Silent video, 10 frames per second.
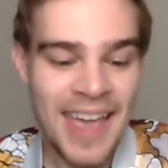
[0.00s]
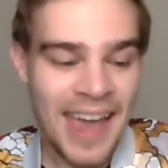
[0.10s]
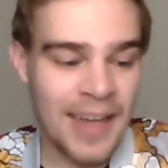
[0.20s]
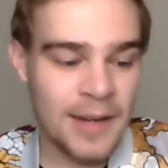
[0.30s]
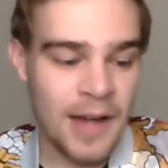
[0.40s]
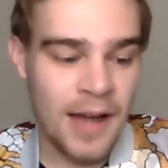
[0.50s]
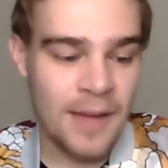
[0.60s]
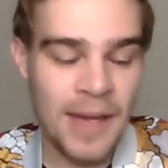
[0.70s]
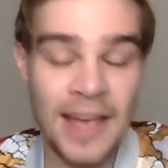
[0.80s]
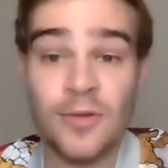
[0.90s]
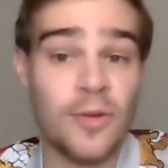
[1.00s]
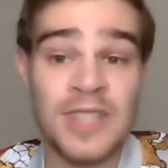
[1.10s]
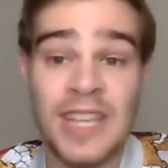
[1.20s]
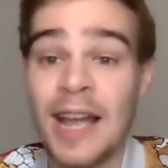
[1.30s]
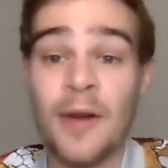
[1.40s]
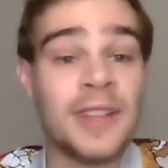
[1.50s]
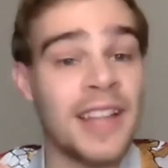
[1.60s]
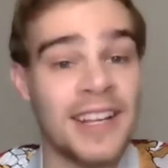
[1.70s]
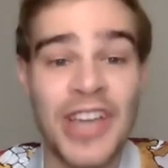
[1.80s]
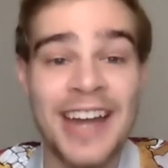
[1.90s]
And as we were setting out, we
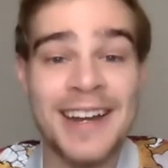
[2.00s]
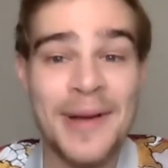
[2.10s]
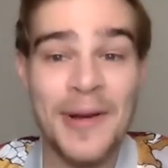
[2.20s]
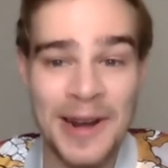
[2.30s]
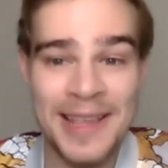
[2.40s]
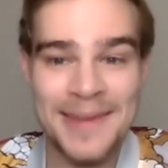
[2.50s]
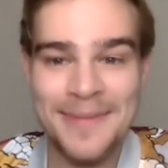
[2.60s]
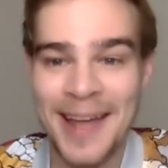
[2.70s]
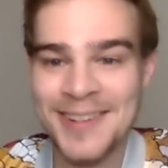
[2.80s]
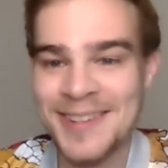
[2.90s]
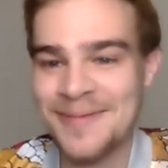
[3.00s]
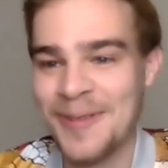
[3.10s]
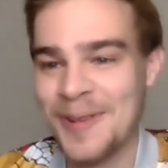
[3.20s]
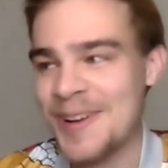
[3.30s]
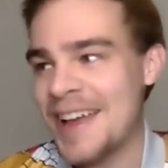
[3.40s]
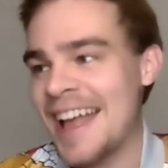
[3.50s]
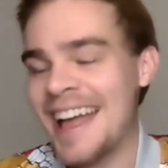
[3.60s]
like chatted about what he imagined it for,